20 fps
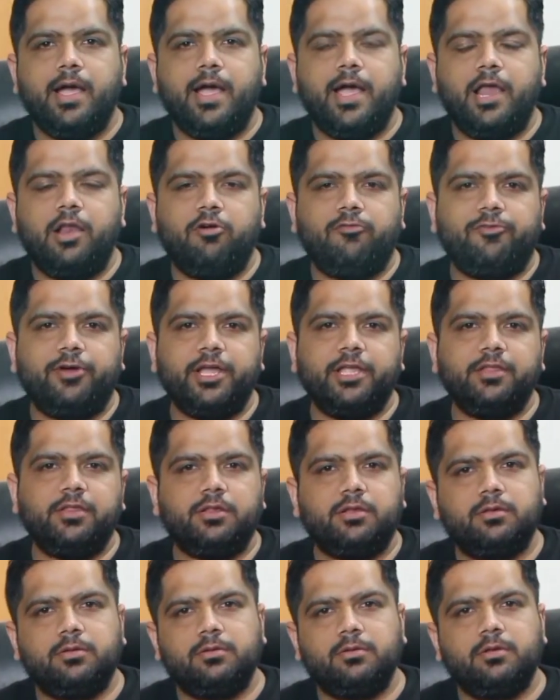Hello
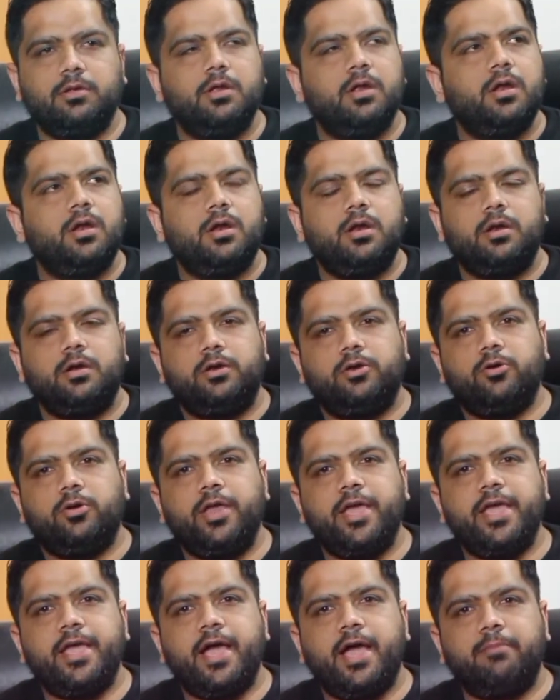friends,
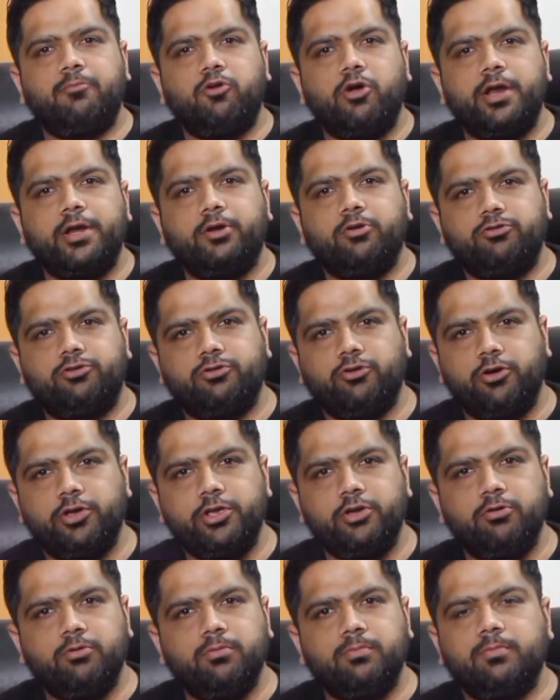today I'm going to show
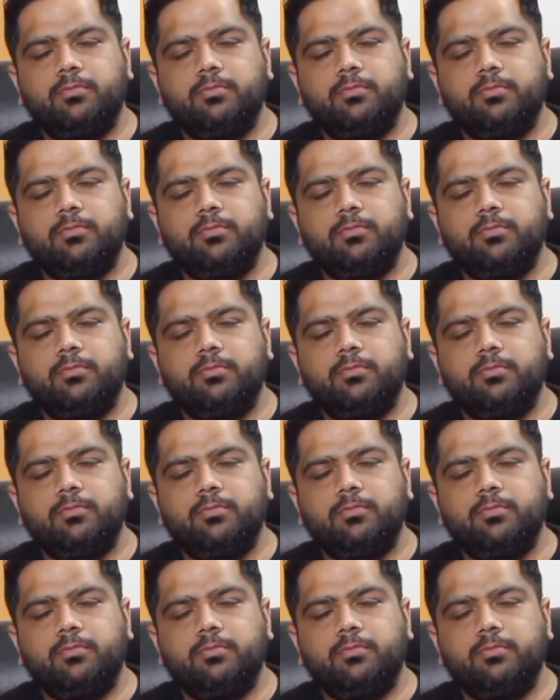you